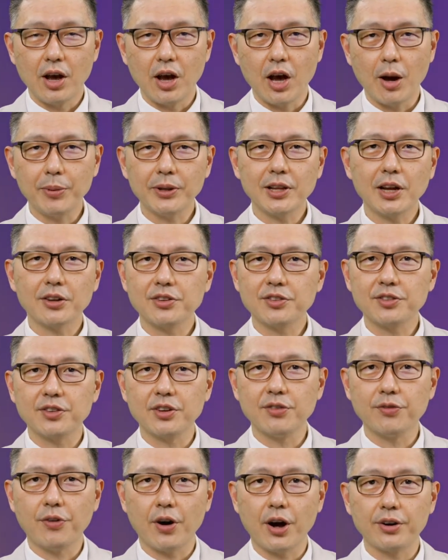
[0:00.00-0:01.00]
Hepatitis
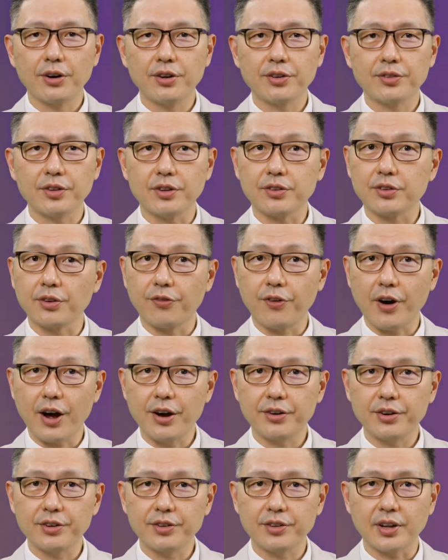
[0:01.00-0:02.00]
C virus is a
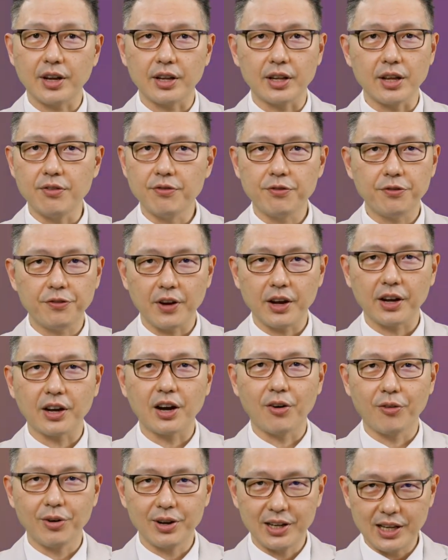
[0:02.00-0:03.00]
virus that infects
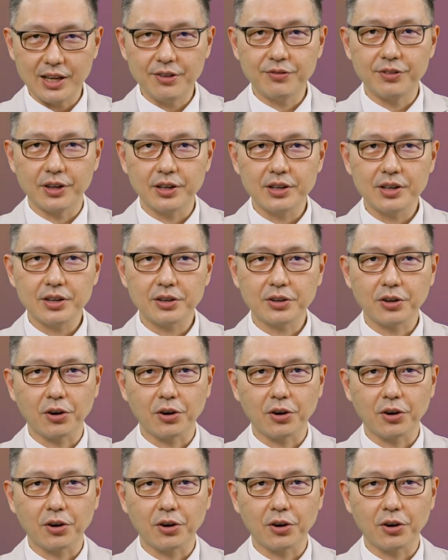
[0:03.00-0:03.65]
our liver,